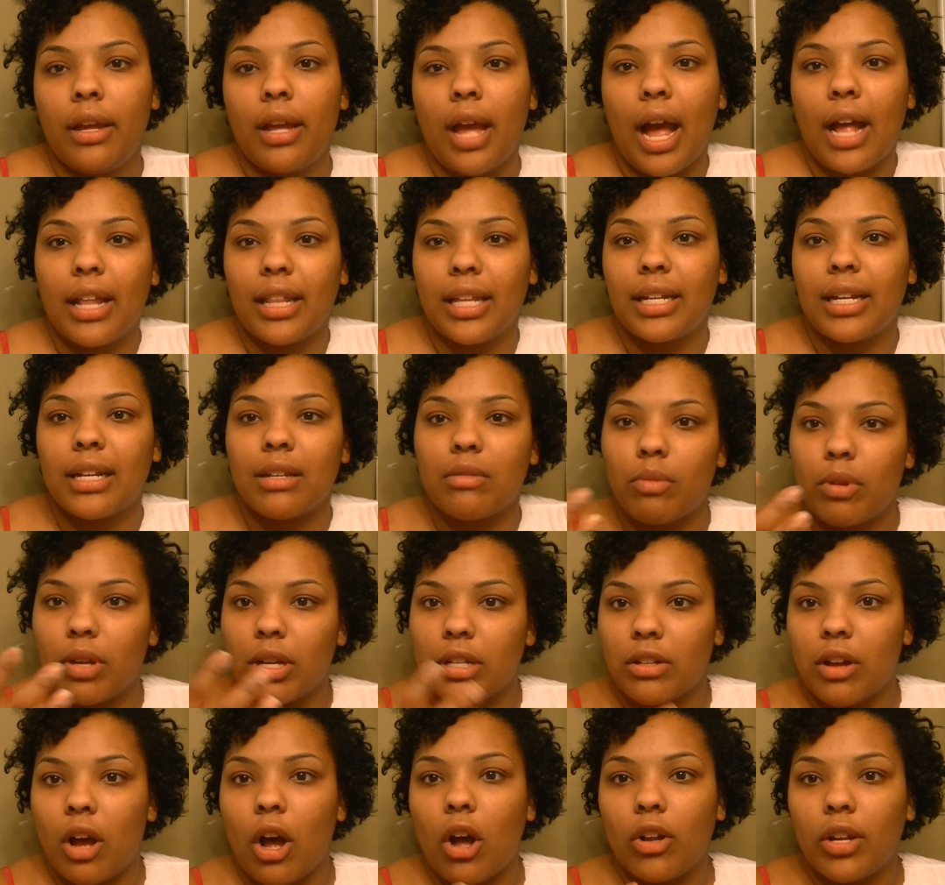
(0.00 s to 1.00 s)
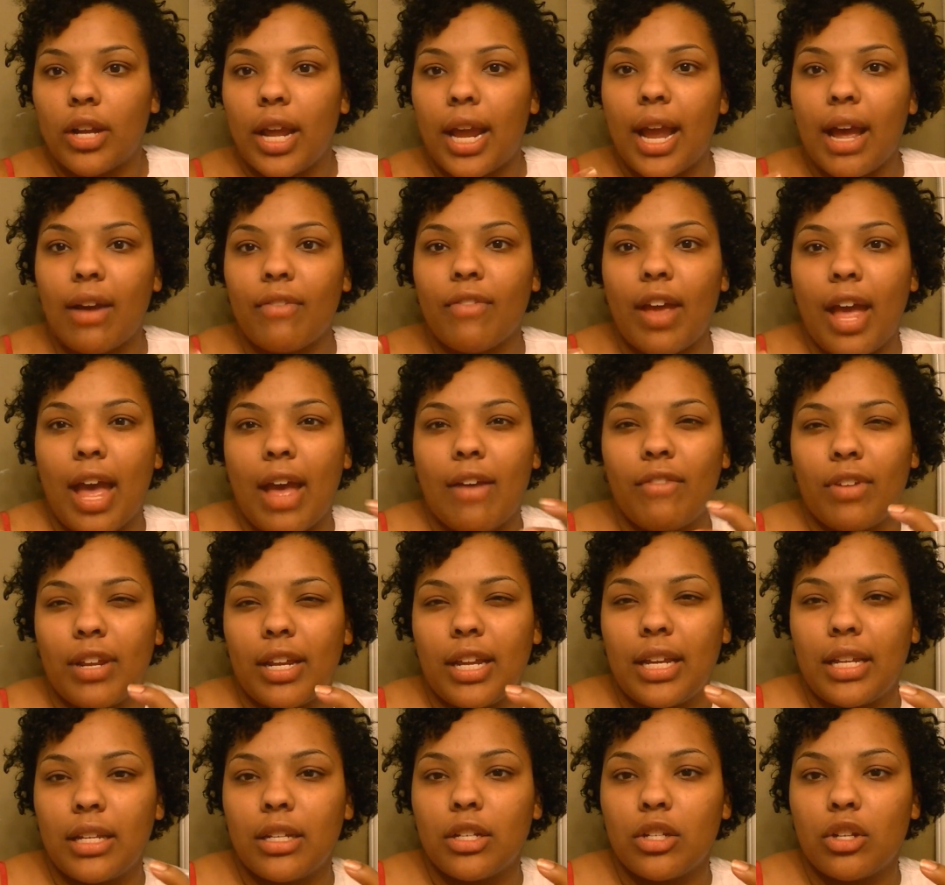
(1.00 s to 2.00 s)
I think it's because all day I haven't
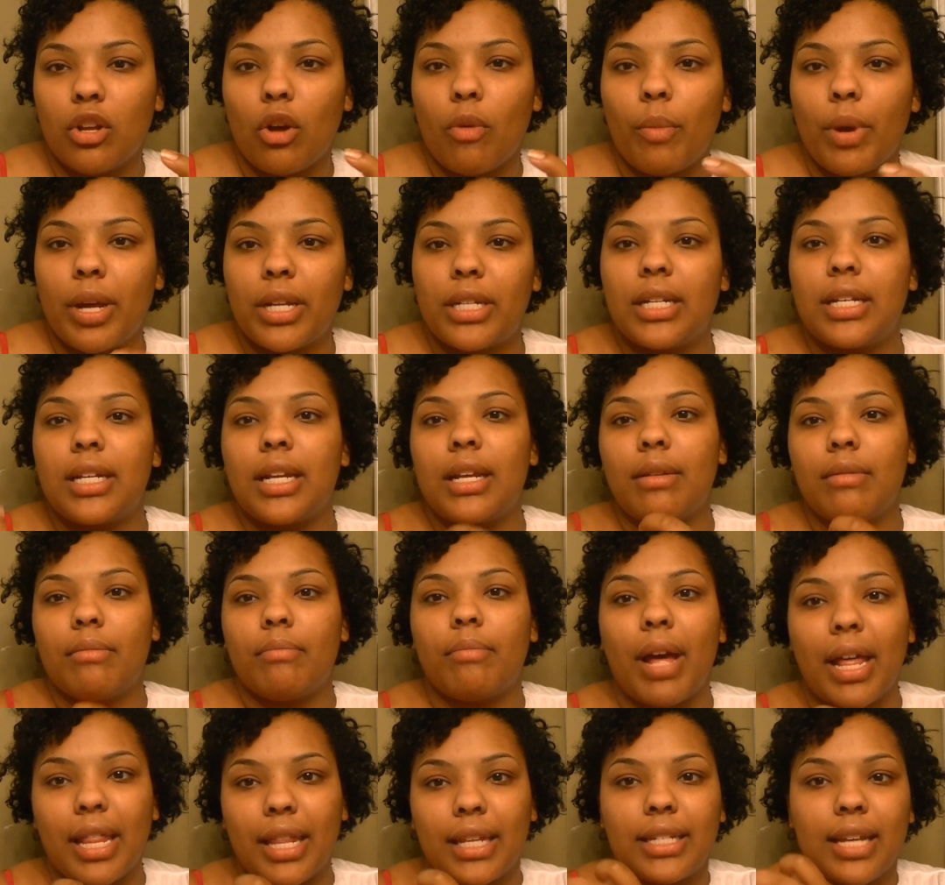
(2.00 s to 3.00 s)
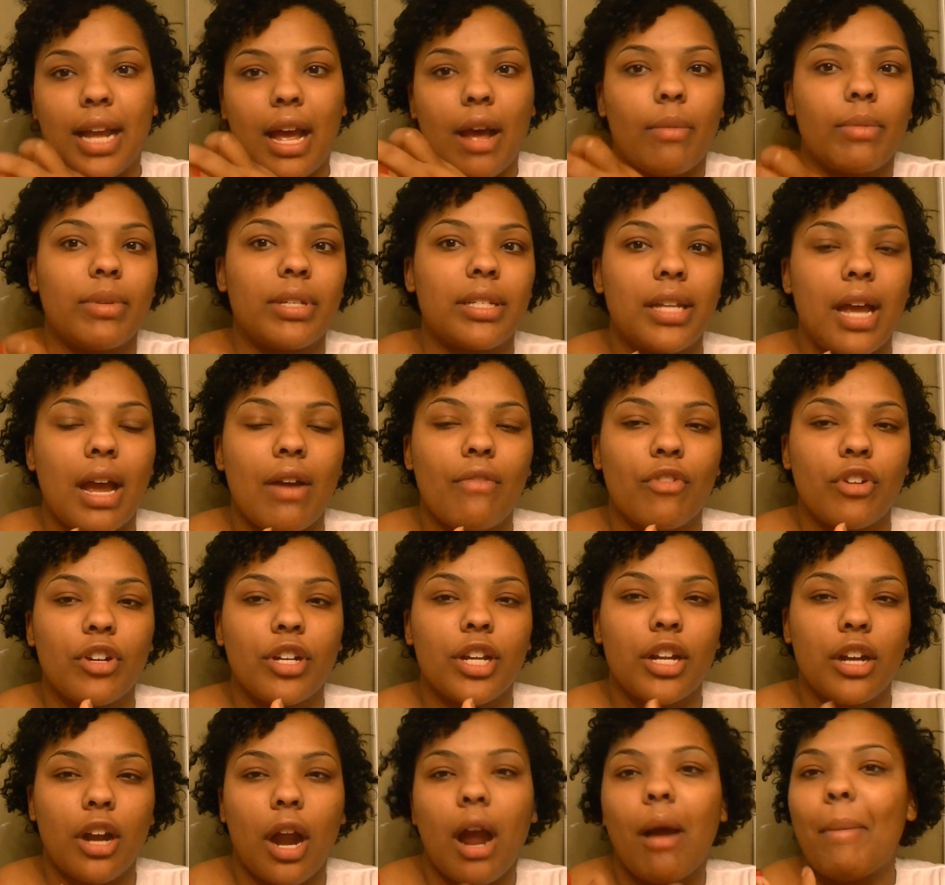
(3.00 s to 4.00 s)
eaten so much, and then by the time it's time for
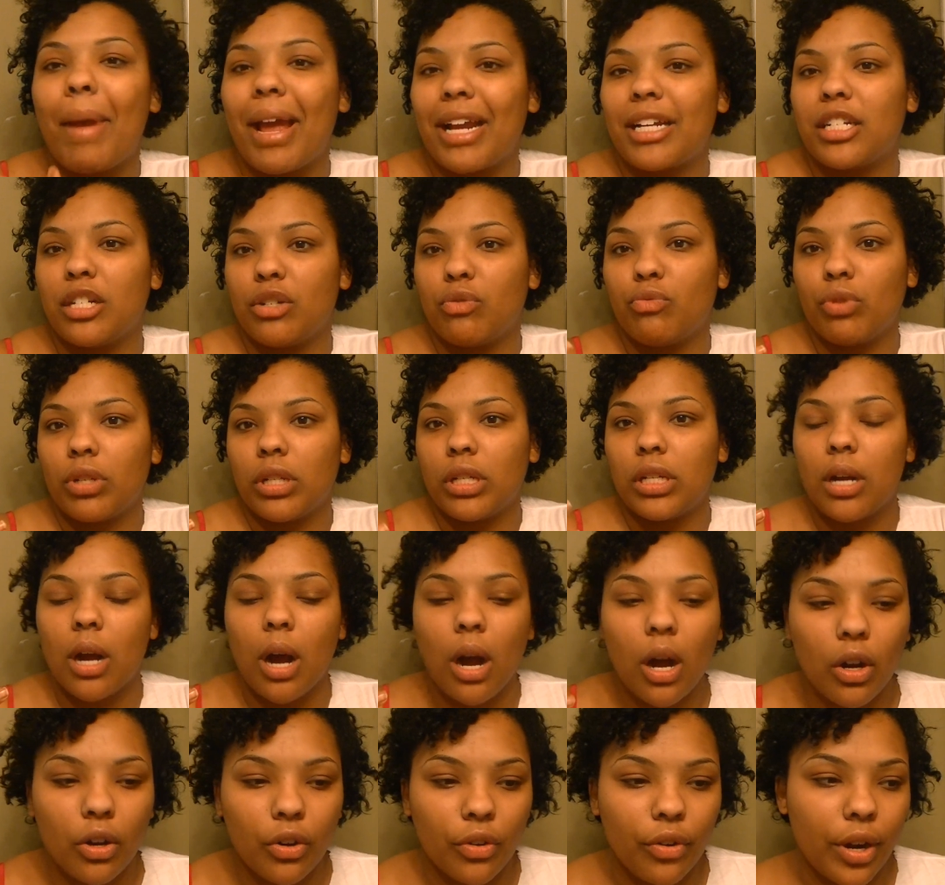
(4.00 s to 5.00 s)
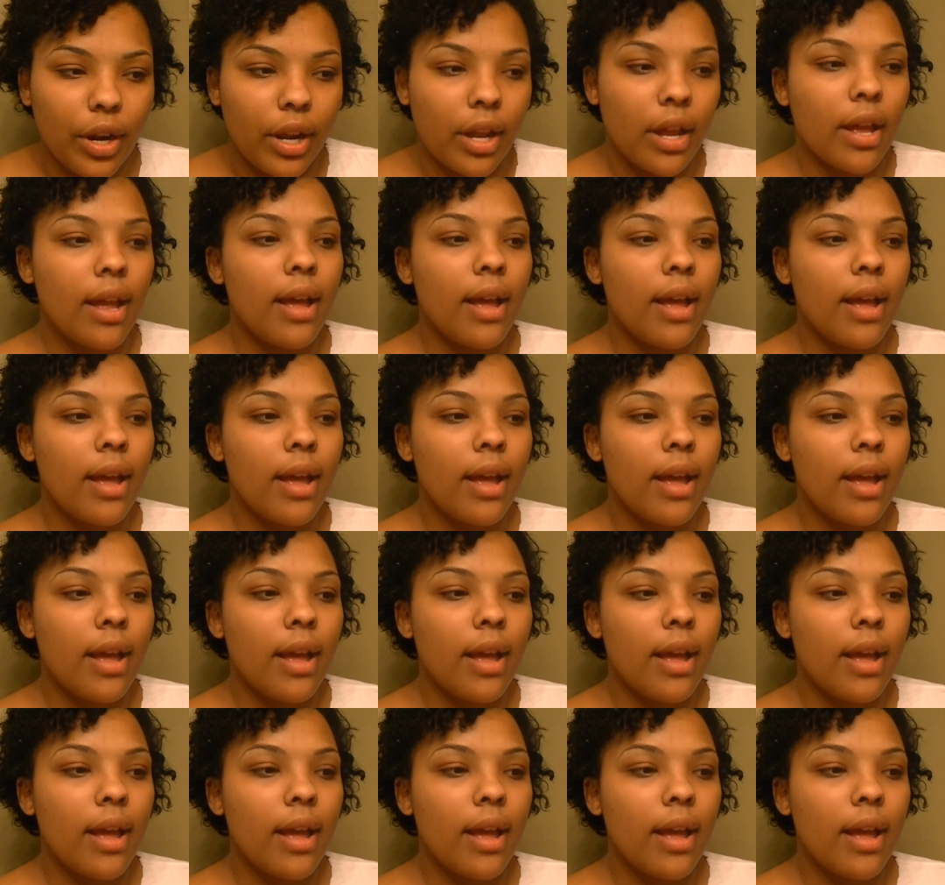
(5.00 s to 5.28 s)
dinner, I'm actually really hungry.